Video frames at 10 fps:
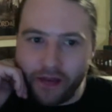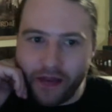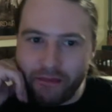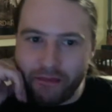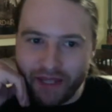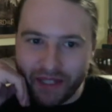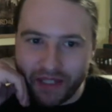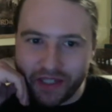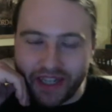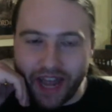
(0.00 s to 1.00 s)
That message
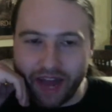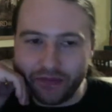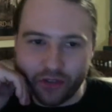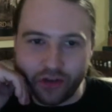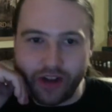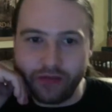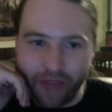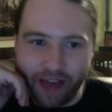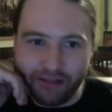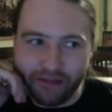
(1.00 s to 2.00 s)
didn't have to travel
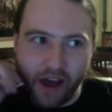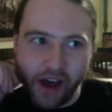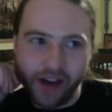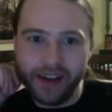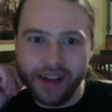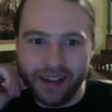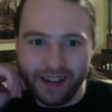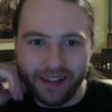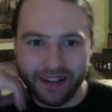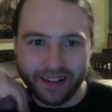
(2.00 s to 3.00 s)
that far
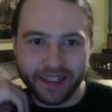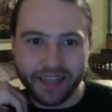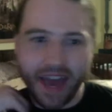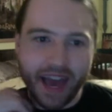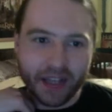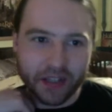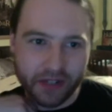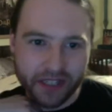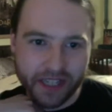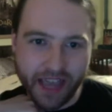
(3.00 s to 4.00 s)
to get Azog
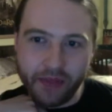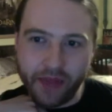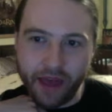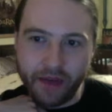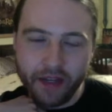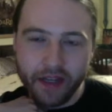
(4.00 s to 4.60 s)
to get there.